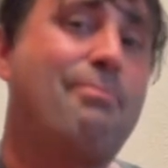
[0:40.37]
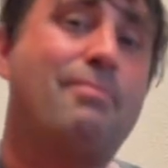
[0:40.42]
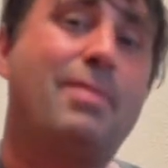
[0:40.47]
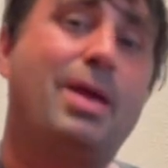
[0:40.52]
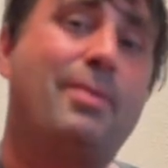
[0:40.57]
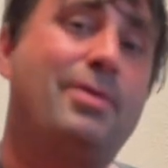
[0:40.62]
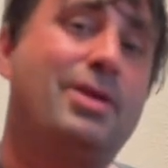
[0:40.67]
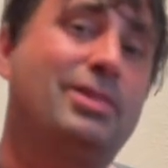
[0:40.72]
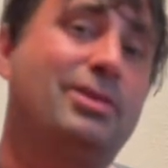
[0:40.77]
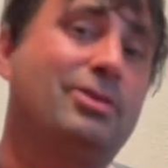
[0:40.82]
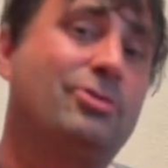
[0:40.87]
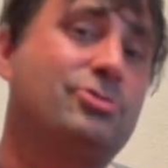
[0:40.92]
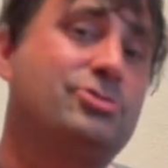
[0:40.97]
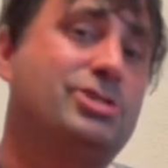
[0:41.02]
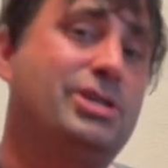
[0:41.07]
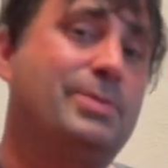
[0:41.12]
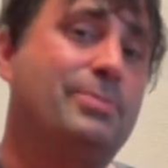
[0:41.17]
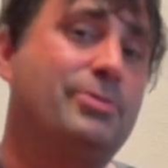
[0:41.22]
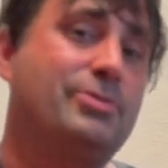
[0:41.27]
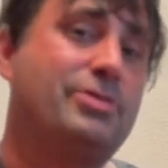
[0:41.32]
maybe a little
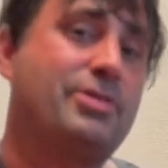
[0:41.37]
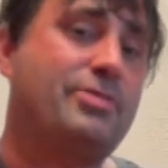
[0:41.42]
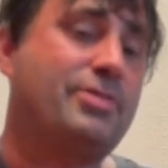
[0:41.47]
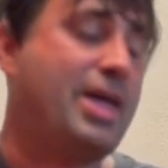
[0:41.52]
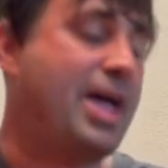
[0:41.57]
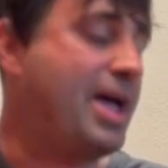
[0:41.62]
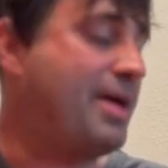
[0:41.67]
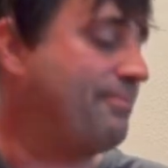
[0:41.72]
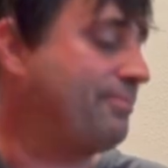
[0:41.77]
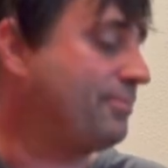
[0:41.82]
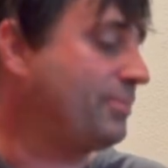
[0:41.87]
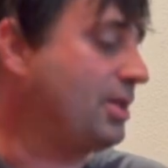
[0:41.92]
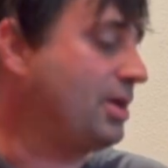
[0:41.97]
cheaper than that.